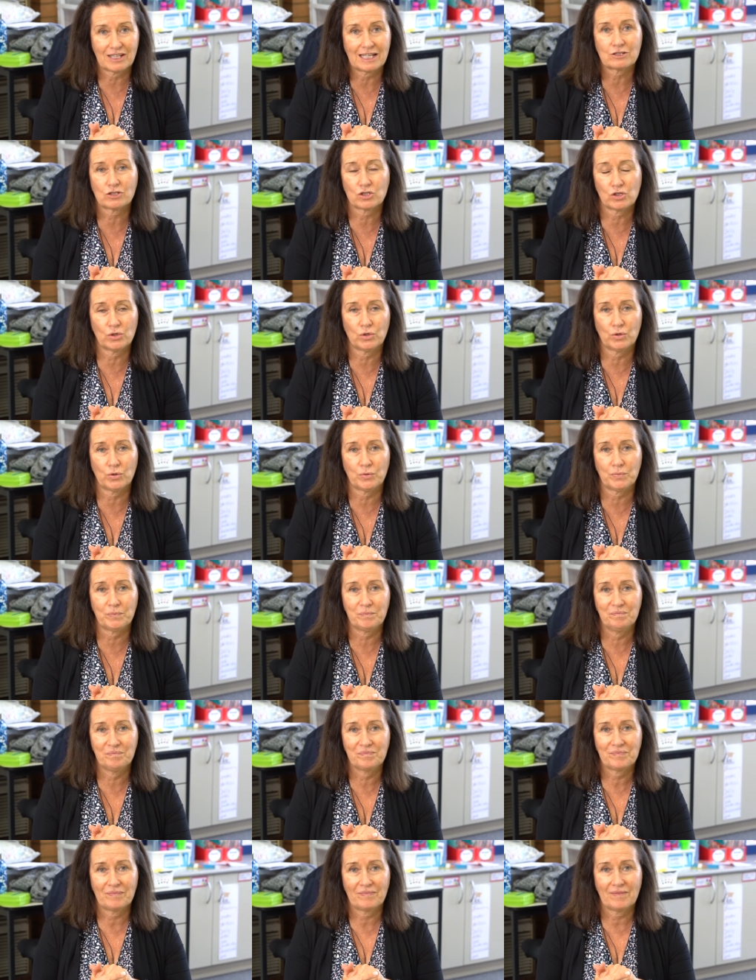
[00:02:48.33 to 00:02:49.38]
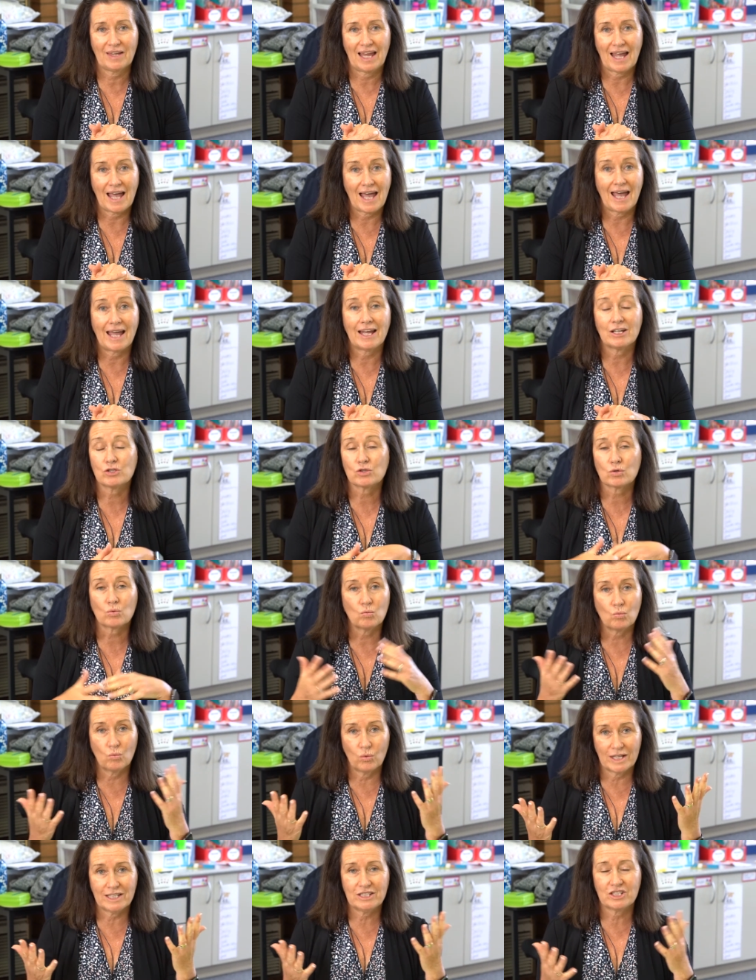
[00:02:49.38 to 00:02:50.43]
That's you, and
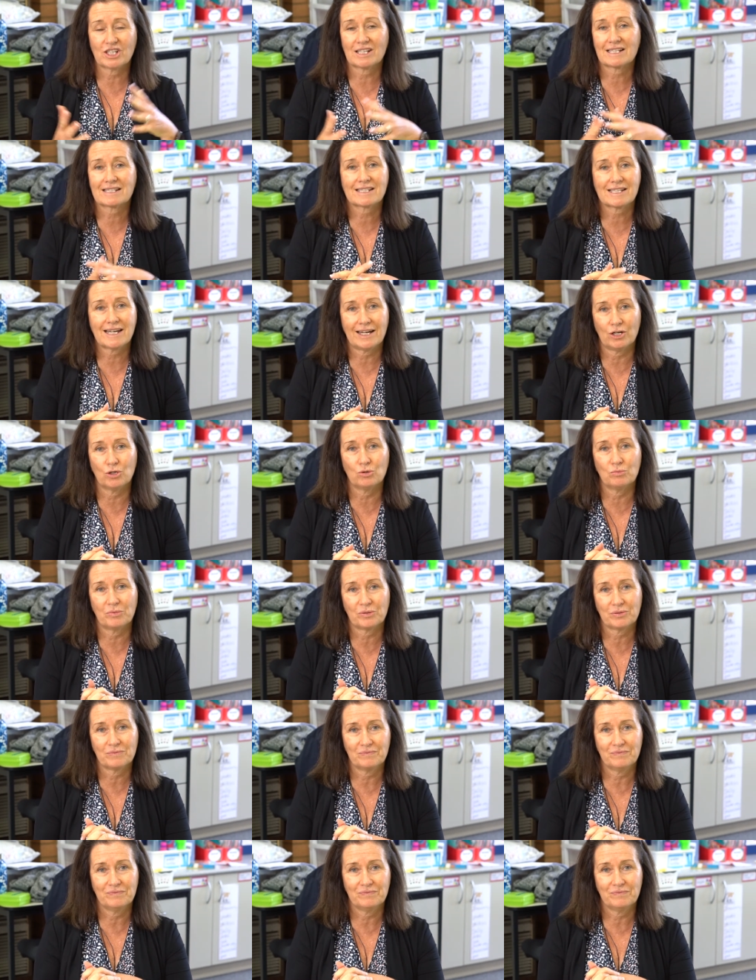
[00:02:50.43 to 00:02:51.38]
we just help.